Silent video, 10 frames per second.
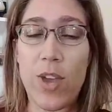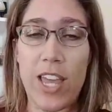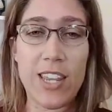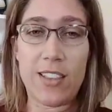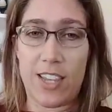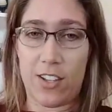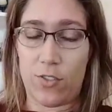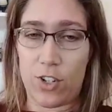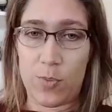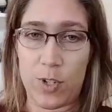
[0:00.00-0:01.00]
any
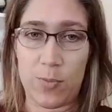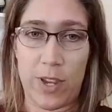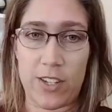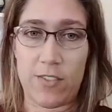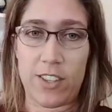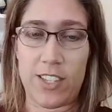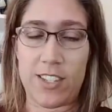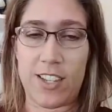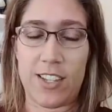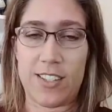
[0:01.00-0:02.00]
landlord's perspective on this
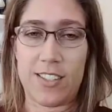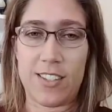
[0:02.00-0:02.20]
because